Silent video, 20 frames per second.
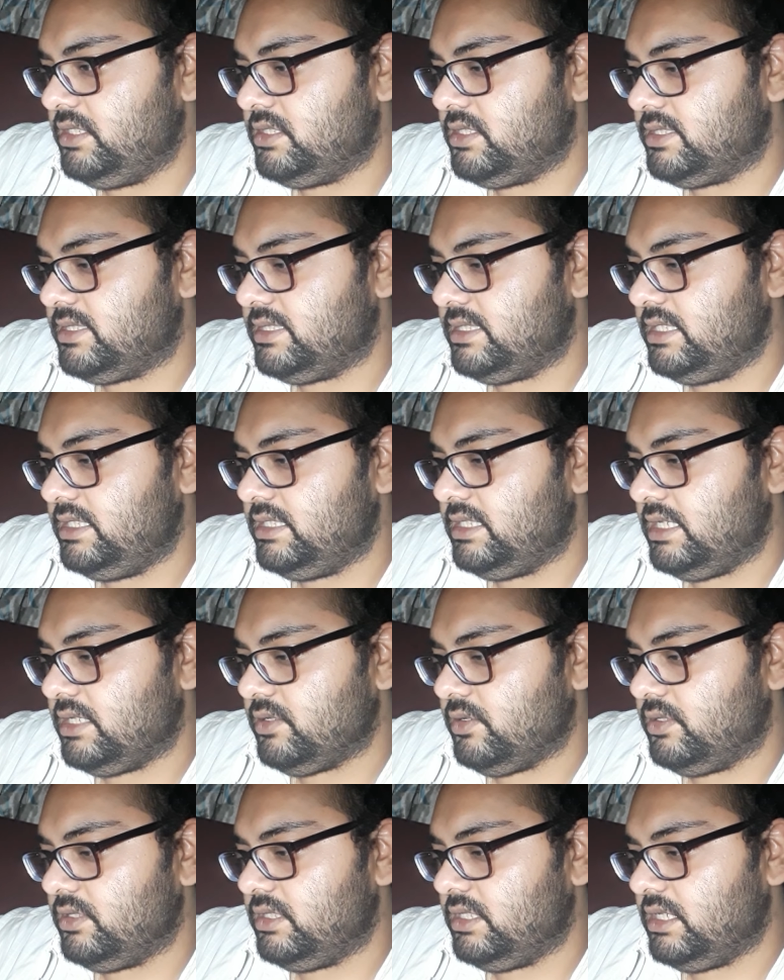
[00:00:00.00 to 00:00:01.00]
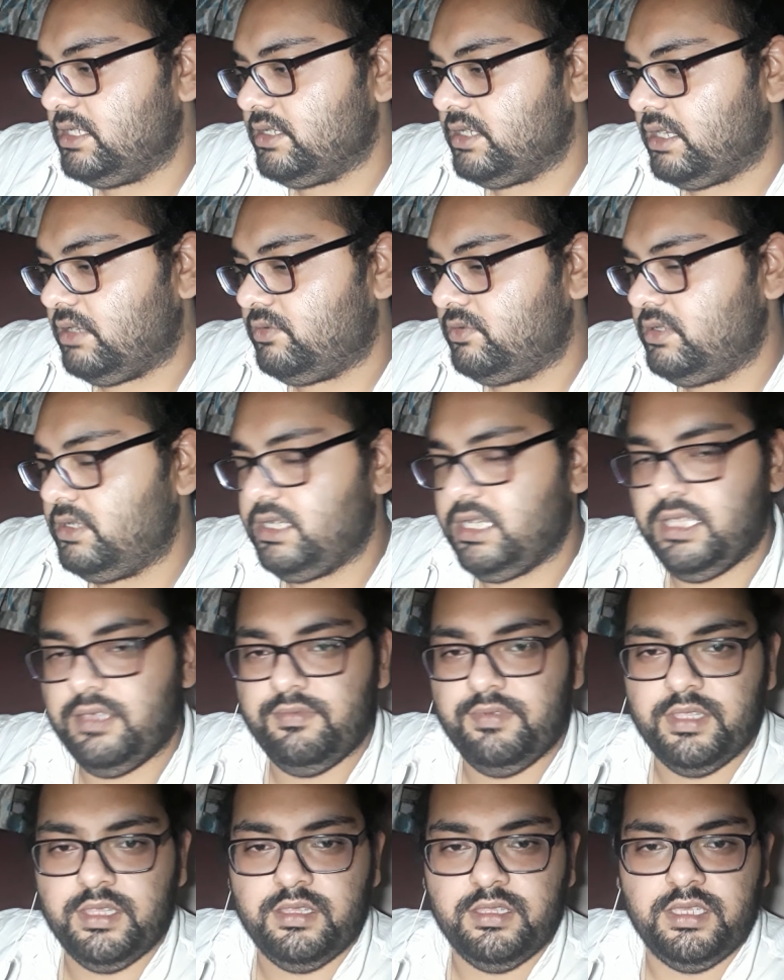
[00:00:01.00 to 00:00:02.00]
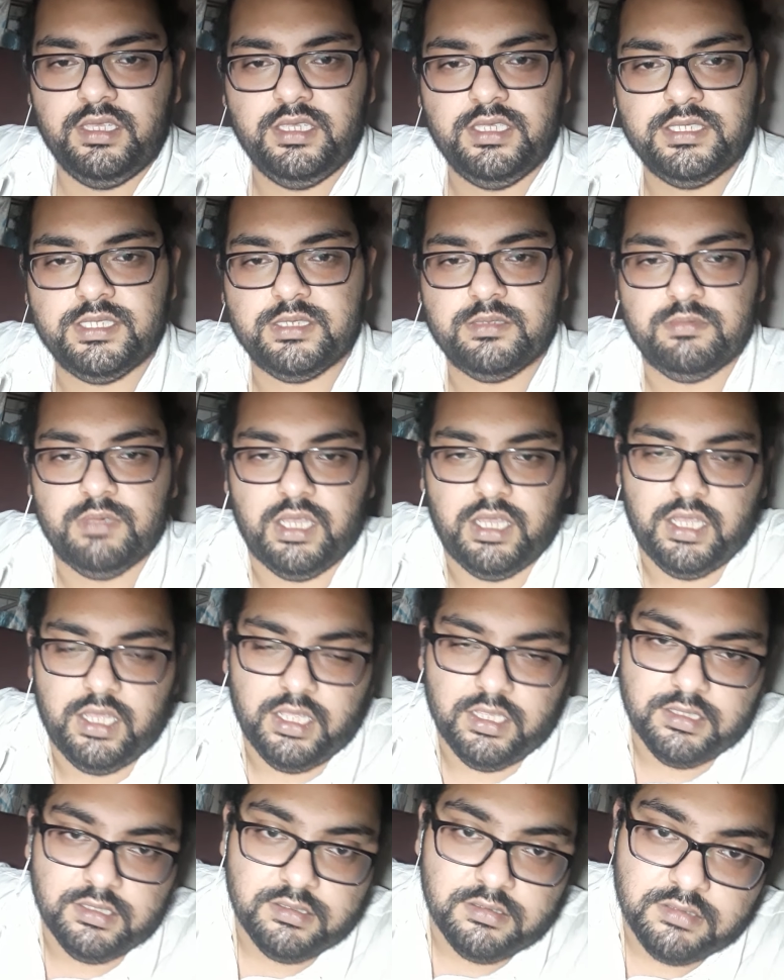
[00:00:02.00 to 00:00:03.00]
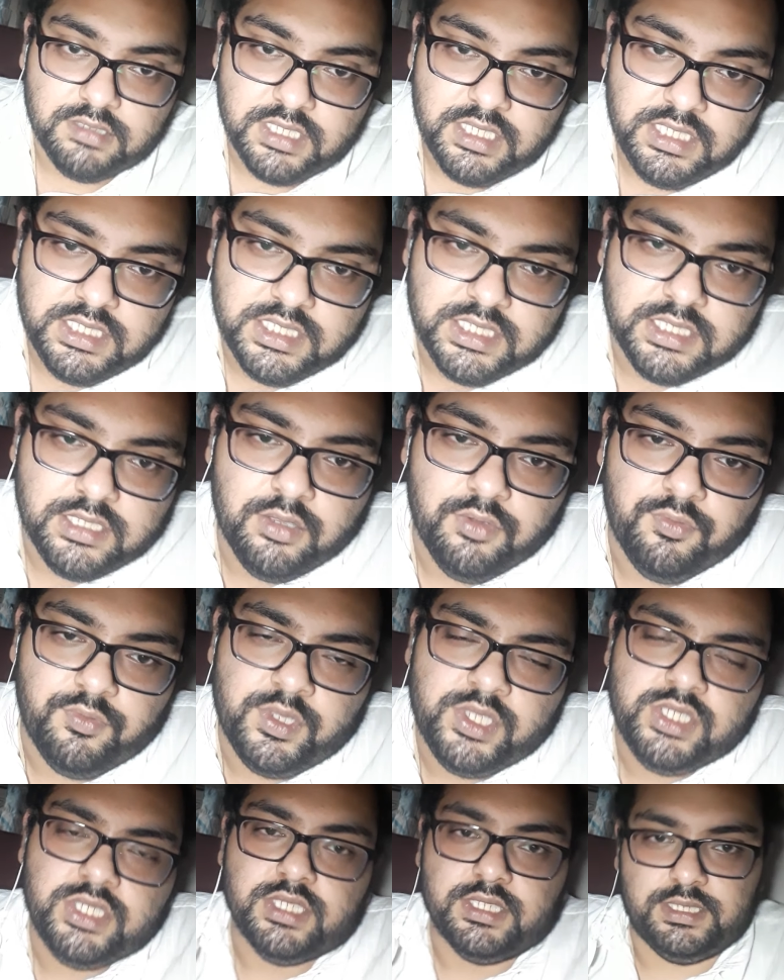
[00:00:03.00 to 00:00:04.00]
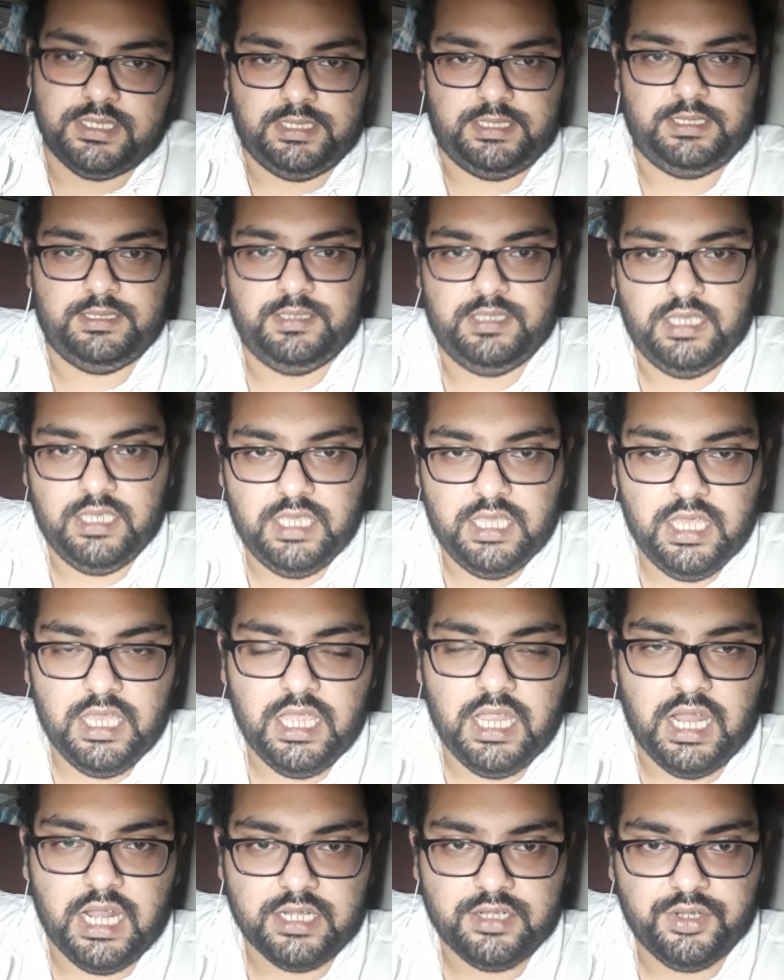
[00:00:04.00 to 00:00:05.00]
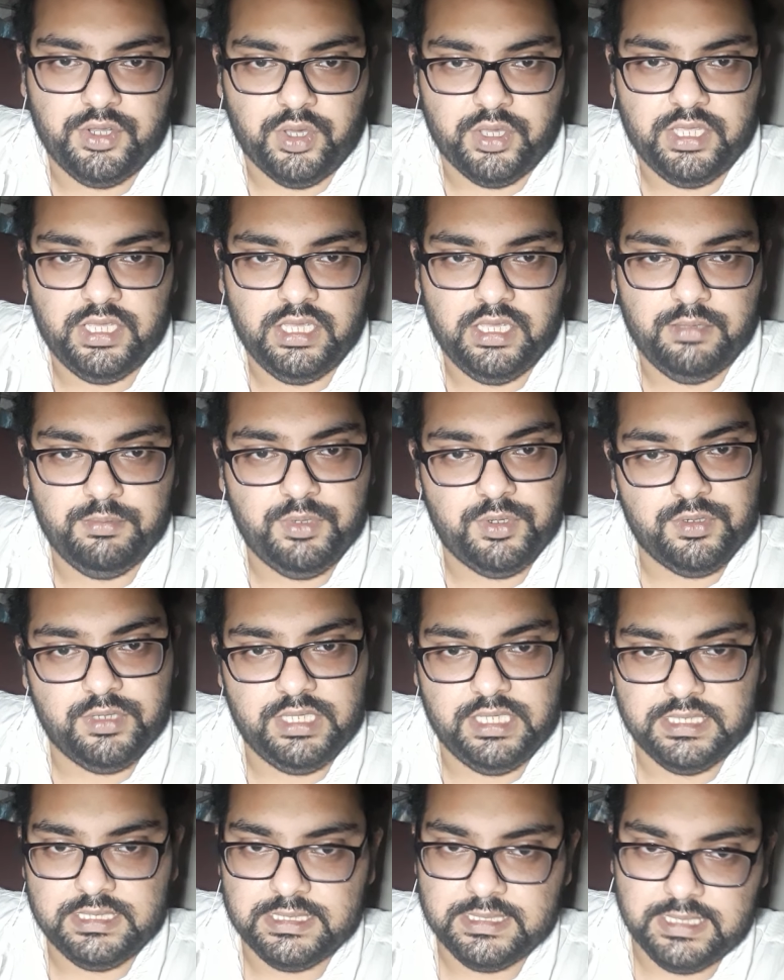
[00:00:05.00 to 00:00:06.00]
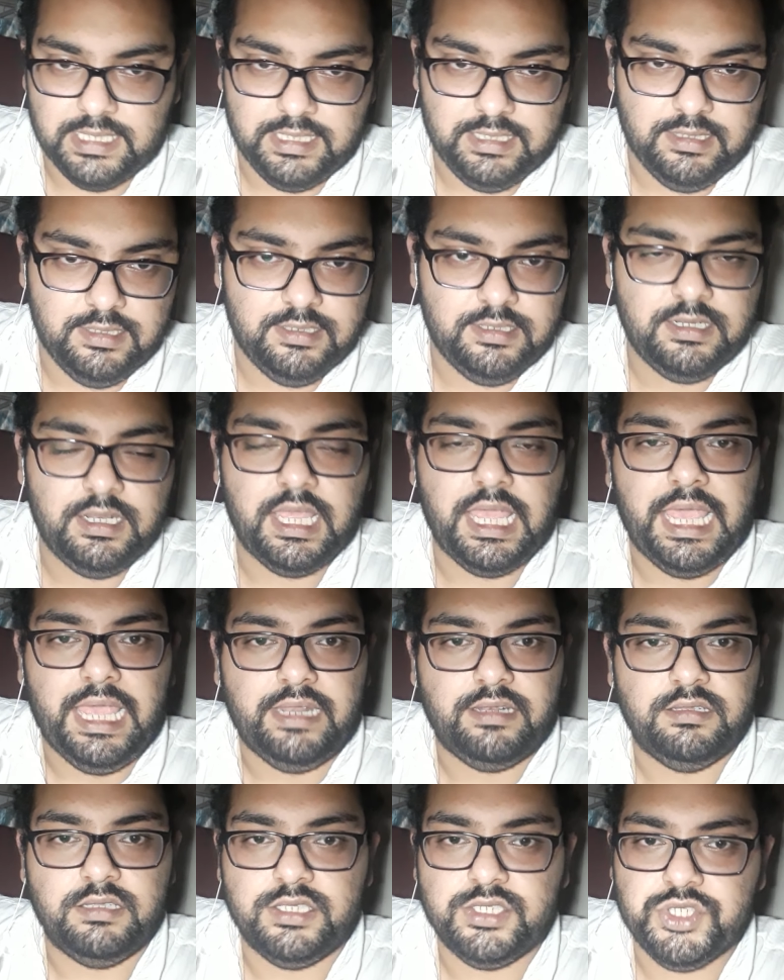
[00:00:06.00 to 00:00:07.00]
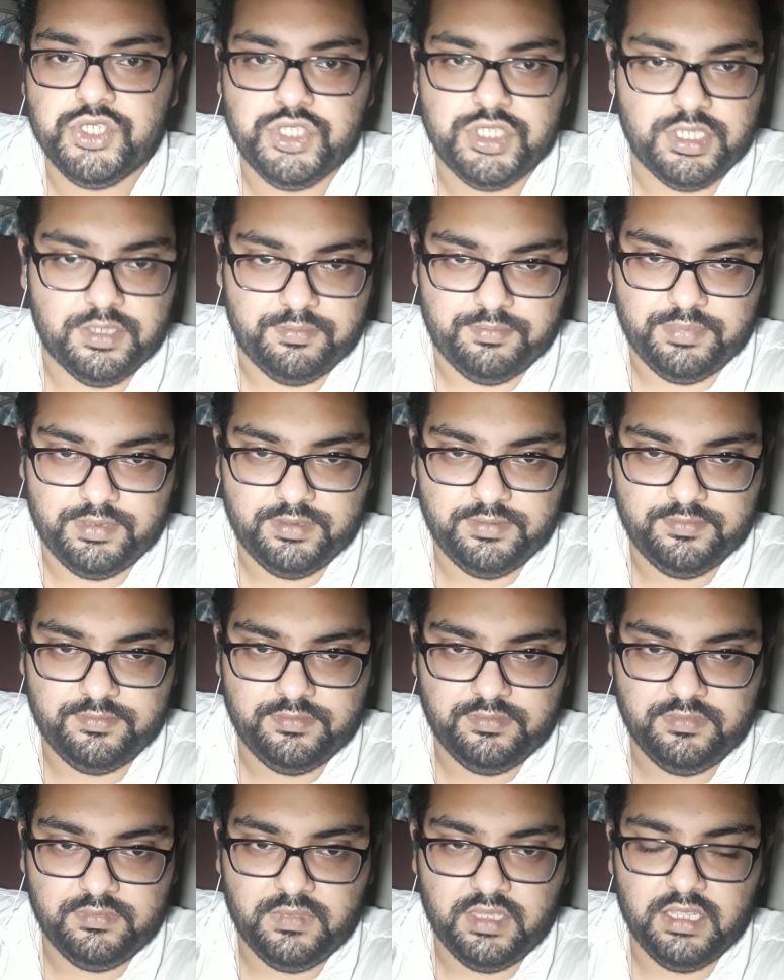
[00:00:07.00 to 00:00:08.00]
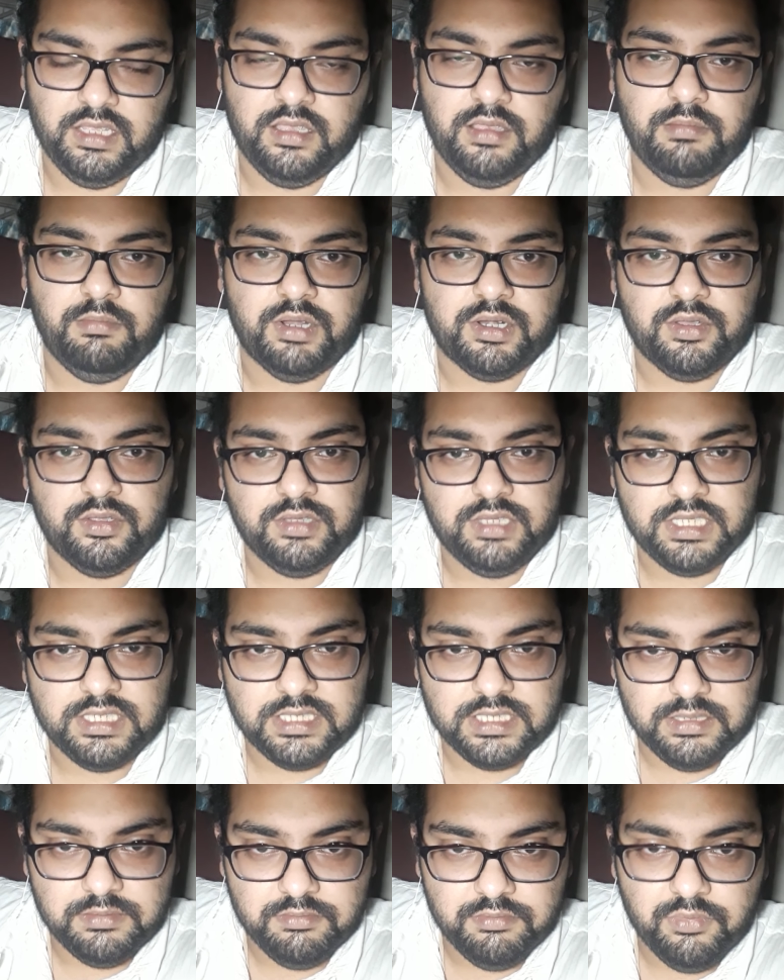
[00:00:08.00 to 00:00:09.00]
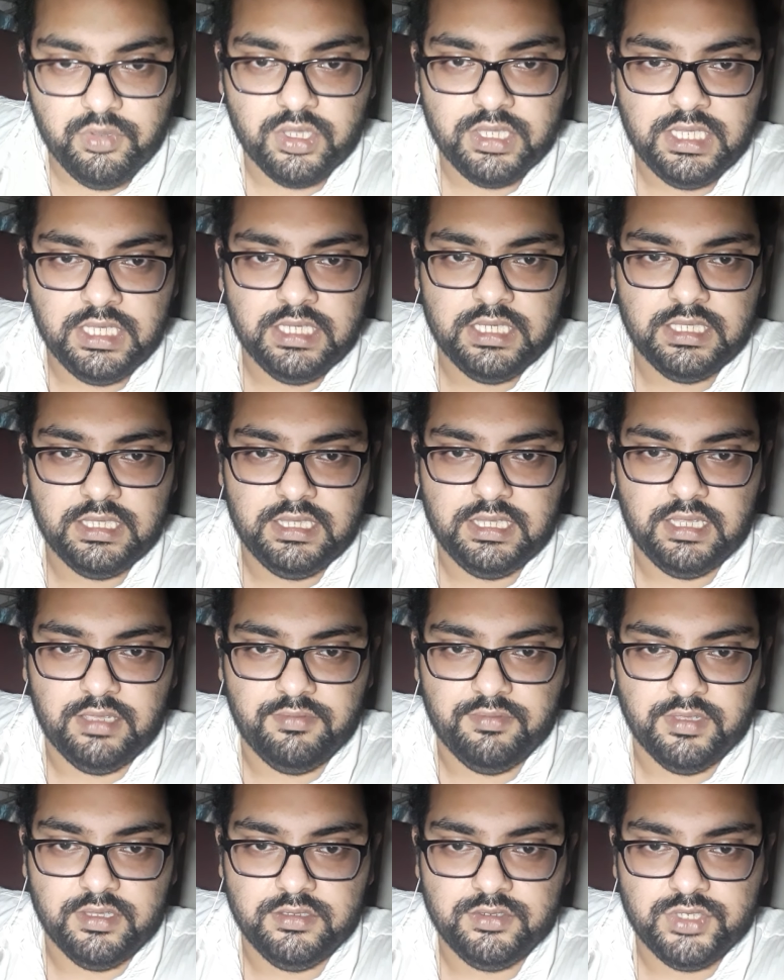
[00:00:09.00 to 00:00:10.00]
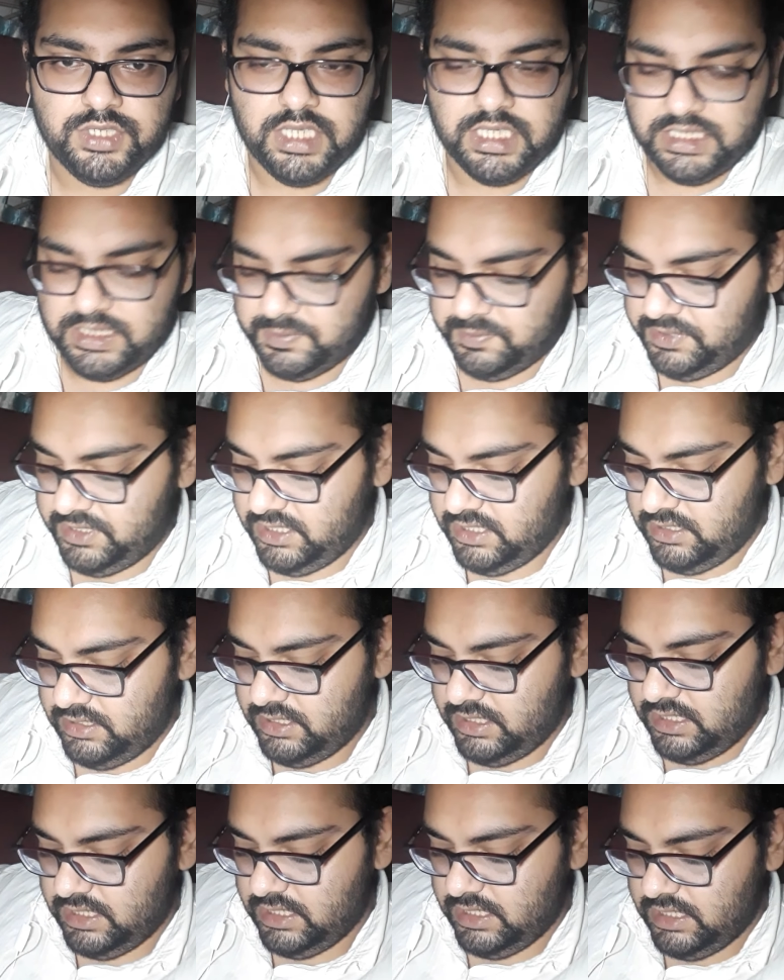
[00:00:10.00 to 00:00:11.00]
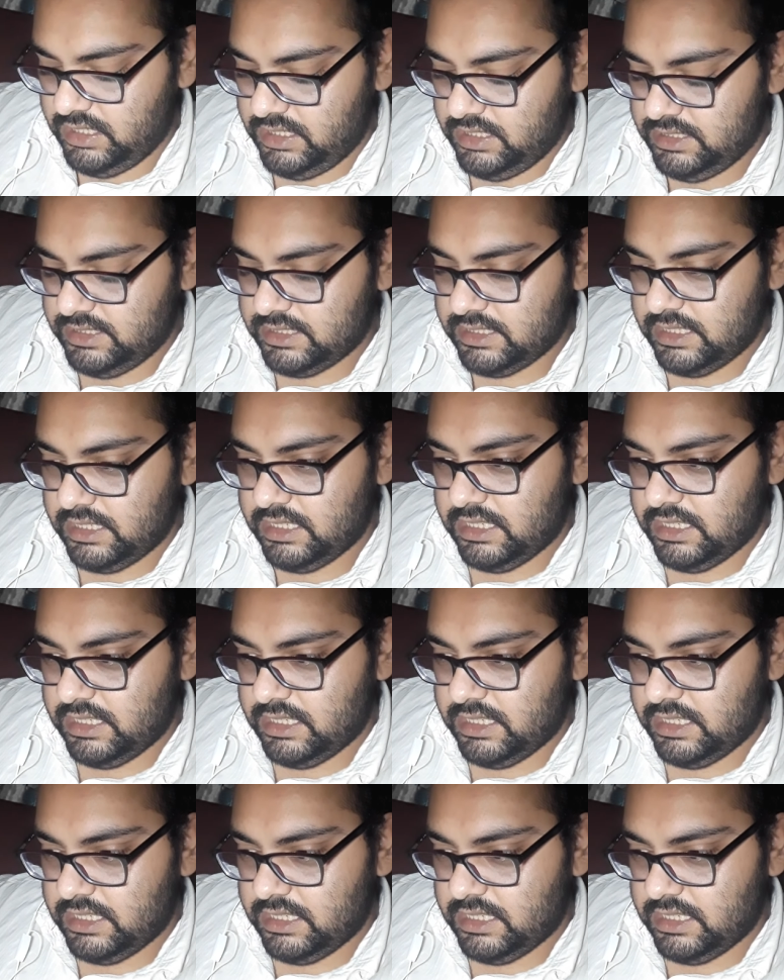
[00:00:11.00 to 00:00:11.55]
see that on the ground level, these witches are talking about the sailor and his ship. But on the symbolical level, Shakespeare is